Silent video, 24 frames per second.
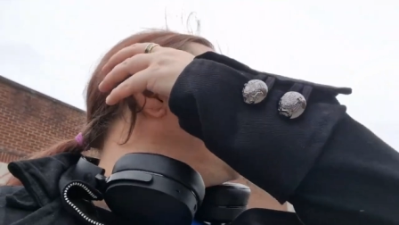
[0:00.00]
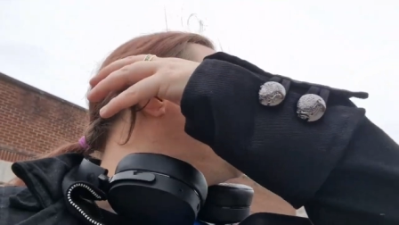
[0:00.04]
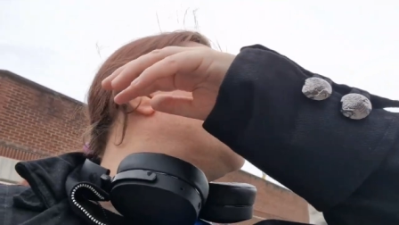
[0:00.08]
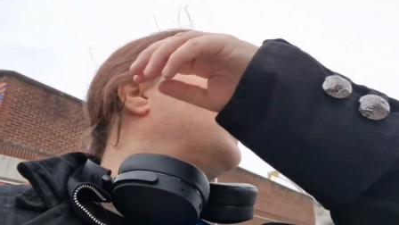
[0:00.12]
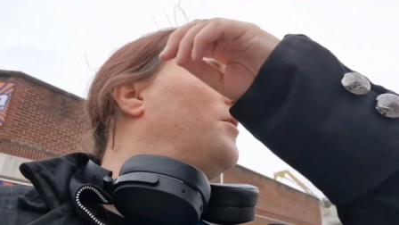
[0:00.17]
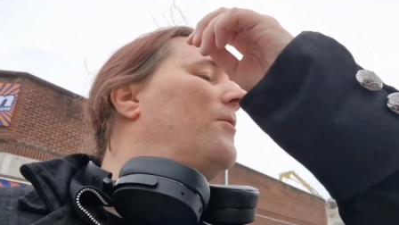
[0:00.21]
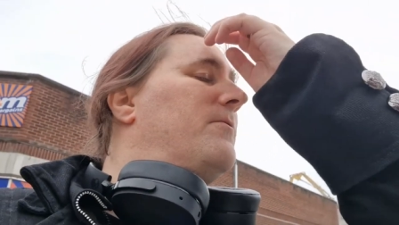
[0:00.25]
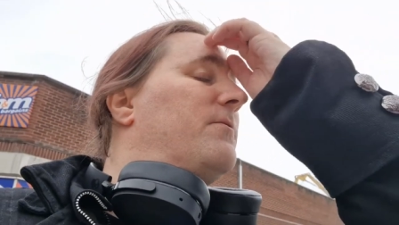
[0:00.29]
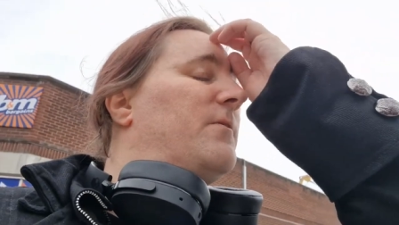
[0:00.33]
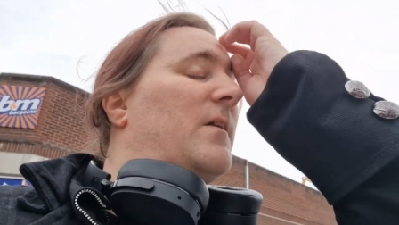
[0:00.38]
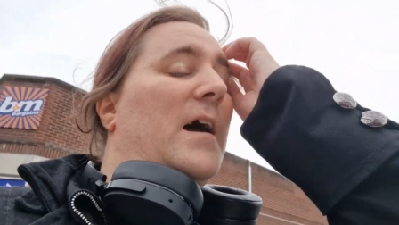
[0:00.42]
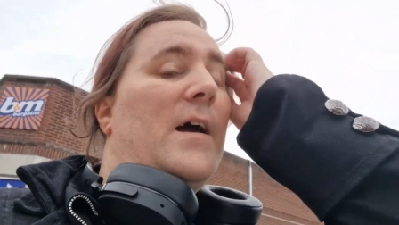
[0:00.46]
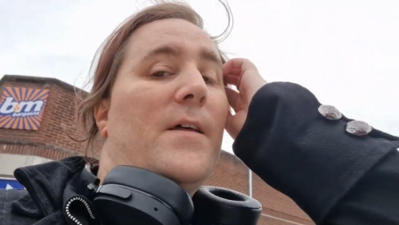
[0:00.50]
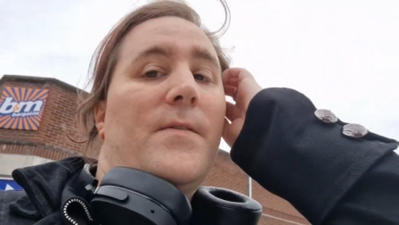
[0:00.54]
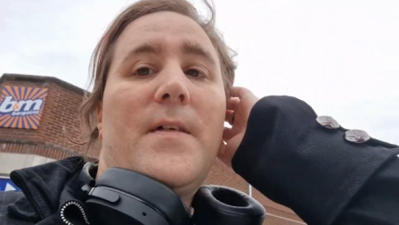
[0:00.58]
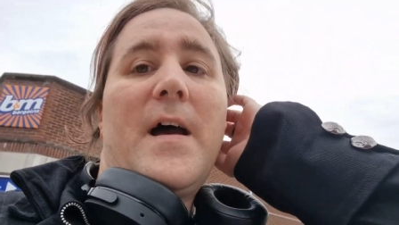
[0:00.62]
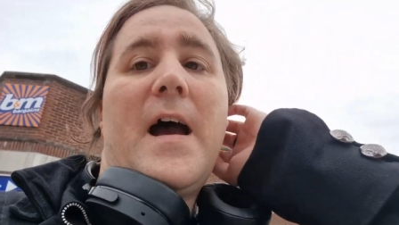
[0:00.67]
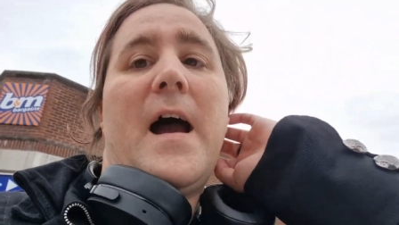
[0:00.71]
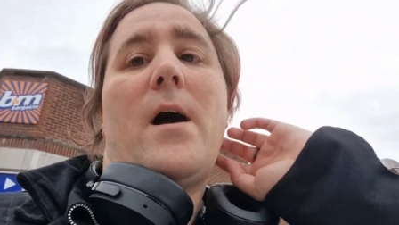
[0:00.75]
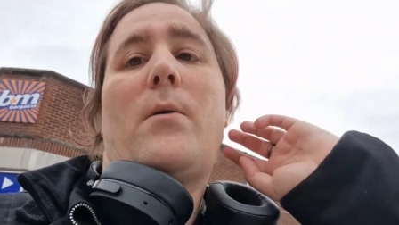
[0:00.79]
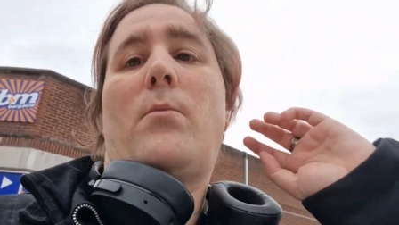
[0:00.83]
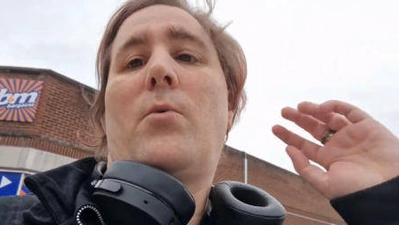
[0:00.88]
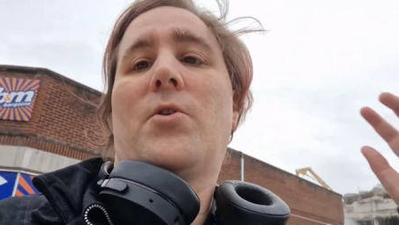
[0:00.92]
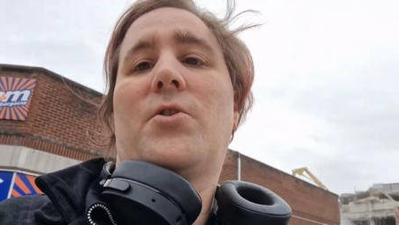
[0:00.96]
stuff like
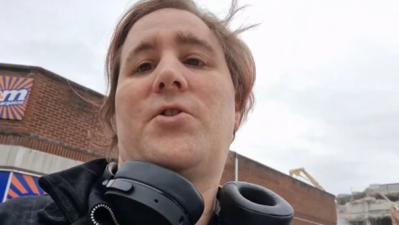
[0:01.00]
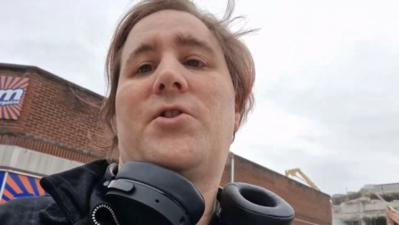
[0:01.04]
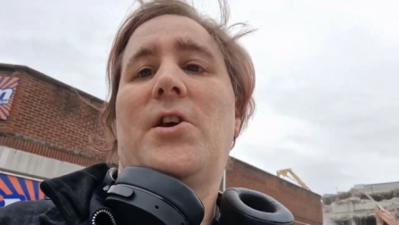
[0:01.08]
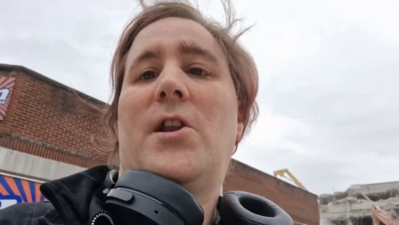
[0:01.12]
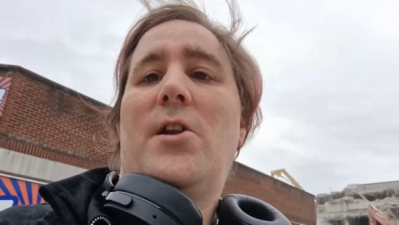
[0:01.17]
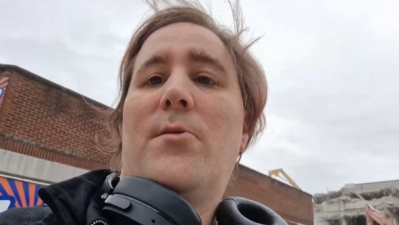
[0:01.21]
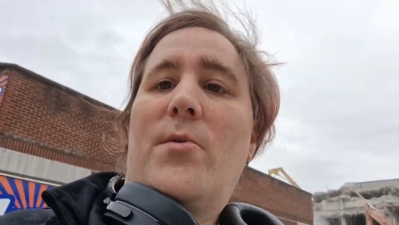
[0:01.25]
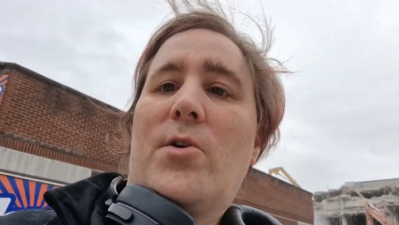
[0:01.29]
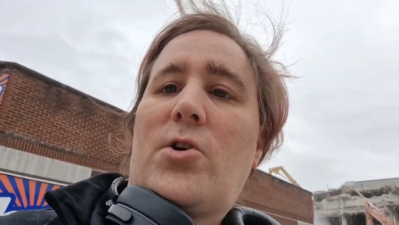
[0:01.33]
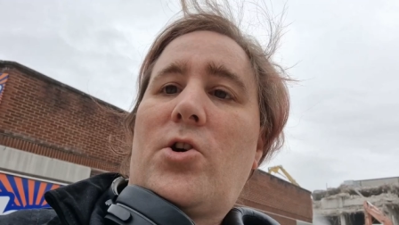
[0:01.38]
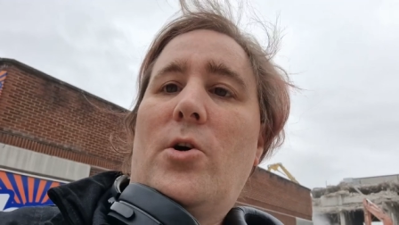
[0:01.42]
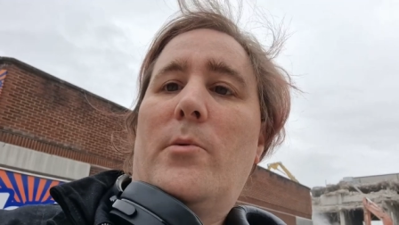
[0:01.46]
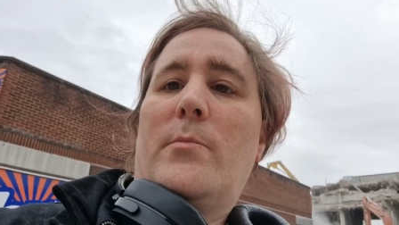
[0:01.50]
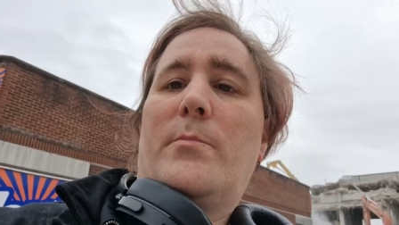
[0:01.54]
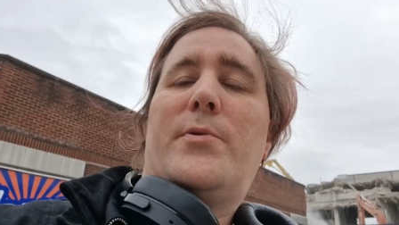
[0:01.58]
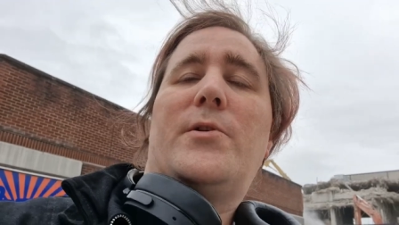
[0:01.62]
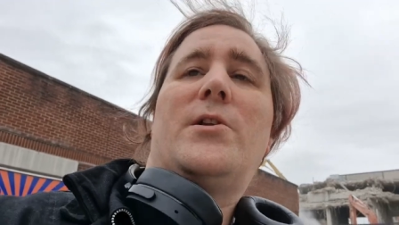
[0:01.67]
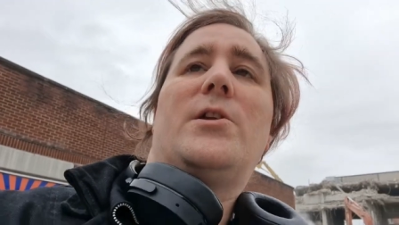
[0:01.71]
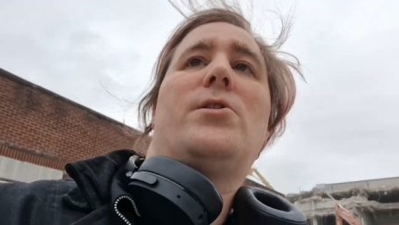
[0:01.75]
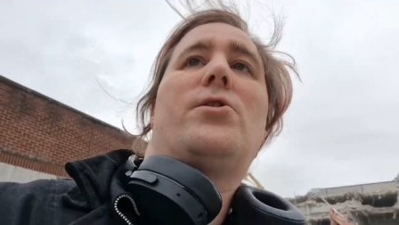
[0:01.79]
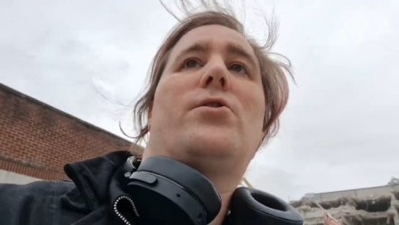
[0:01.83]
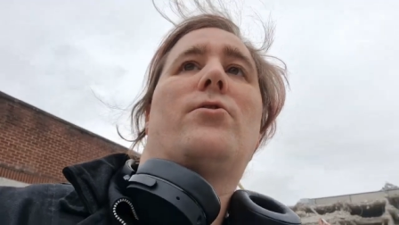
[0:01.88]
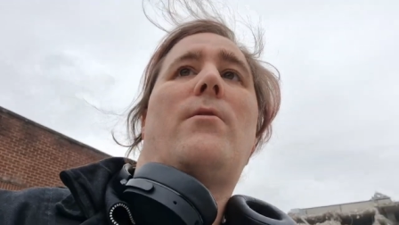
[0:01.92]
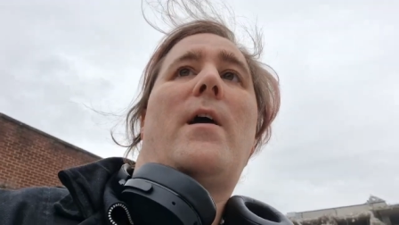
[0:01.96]
that. What cinema
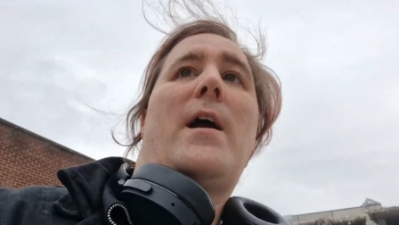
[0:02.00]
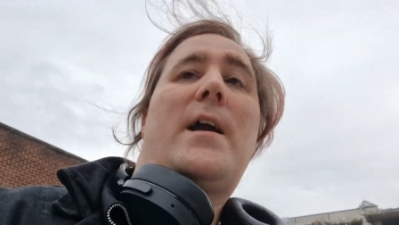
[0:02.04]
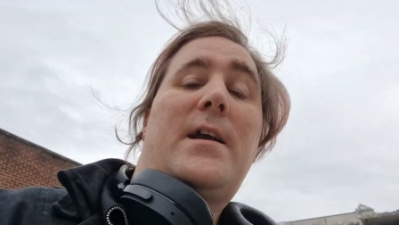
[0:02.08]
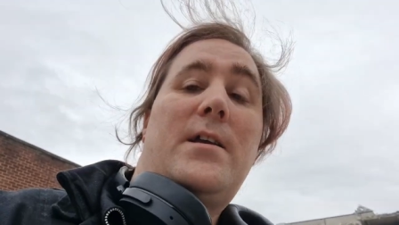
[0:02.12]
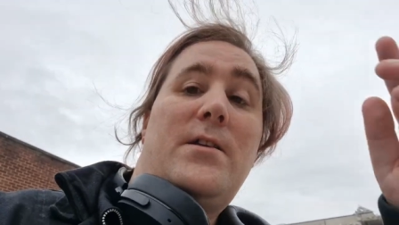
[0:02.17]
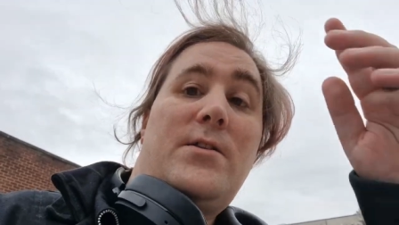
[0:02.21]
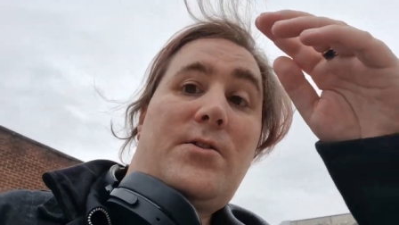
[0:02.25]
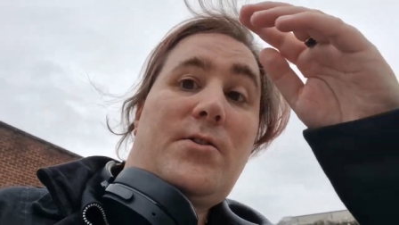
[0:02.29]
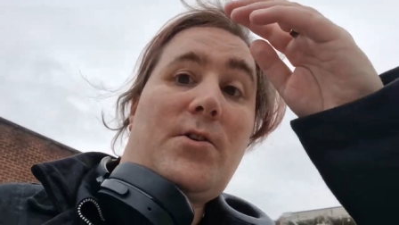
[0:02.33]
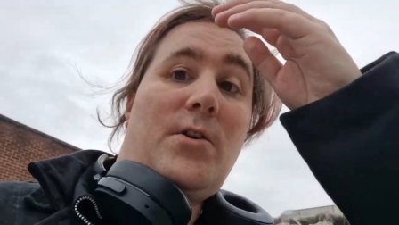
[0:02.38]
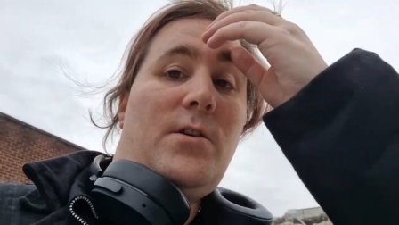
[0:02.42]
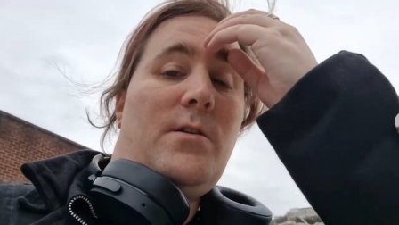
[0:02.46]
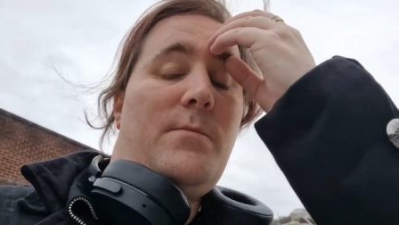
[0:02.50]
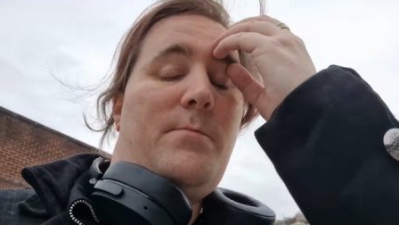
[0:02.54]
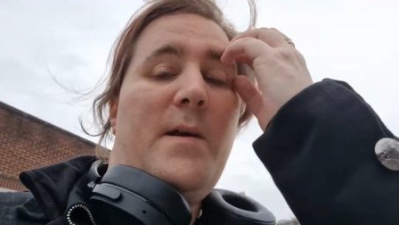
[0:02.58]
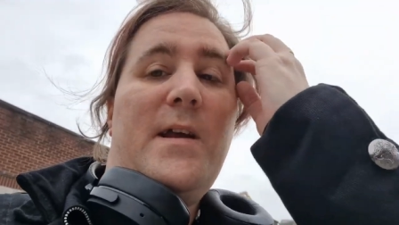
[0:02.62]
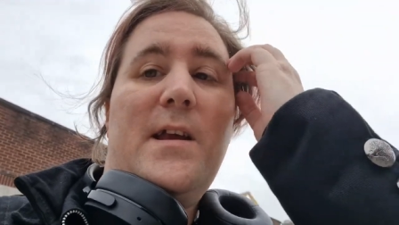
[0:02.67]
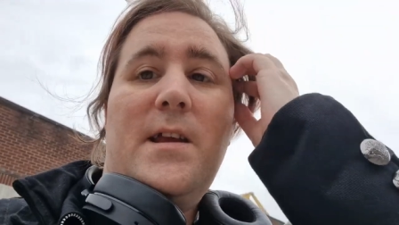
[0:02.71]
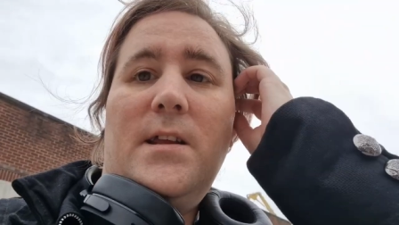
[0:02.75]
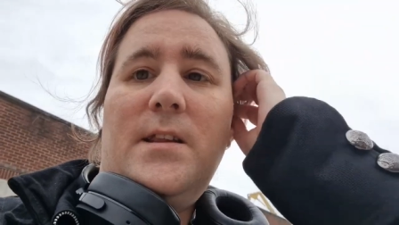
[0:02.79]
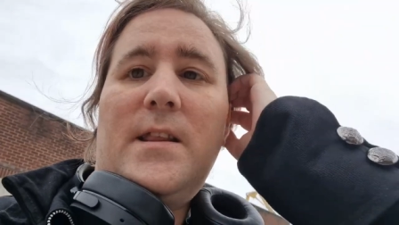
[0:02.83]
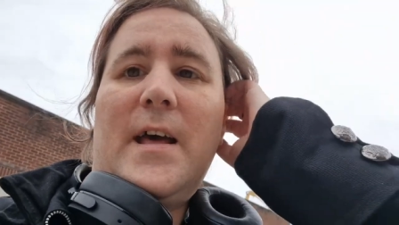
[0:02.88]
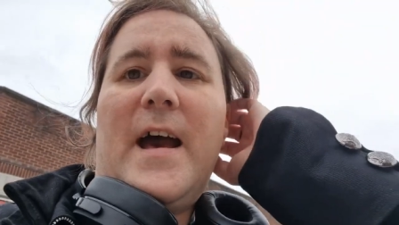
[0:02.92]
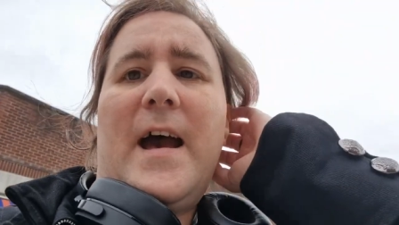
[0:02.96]
company do you reckon is going to
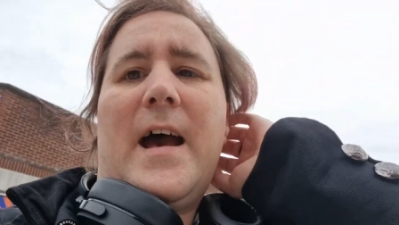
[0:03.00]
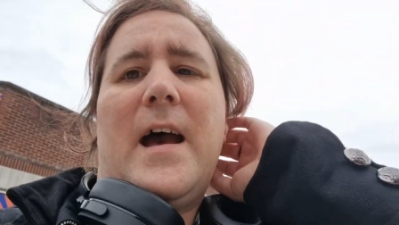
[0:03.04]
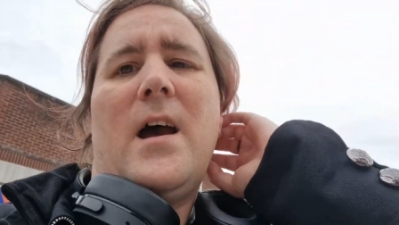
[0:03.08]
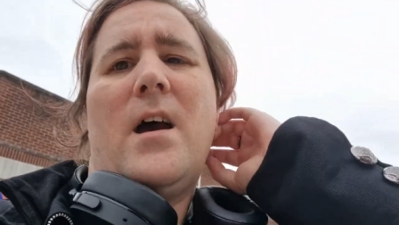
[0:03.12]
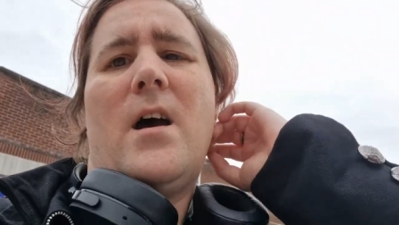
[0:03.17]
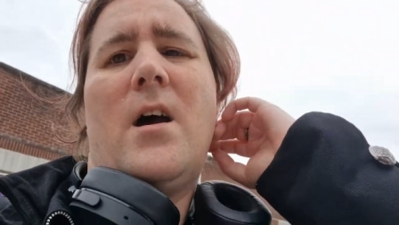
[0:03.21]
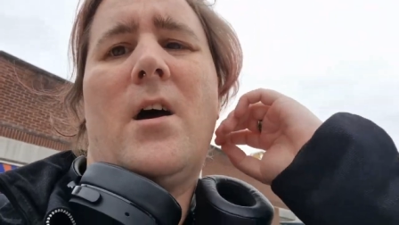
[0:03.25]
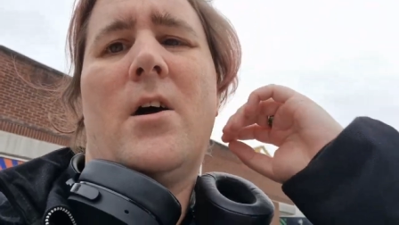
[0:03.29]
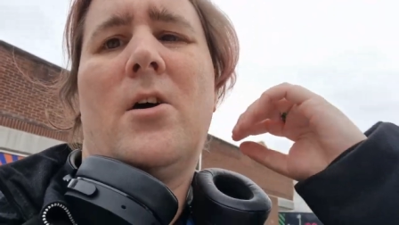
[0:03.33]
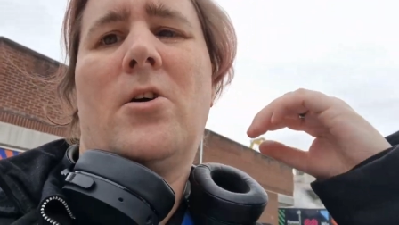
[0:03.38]
be there?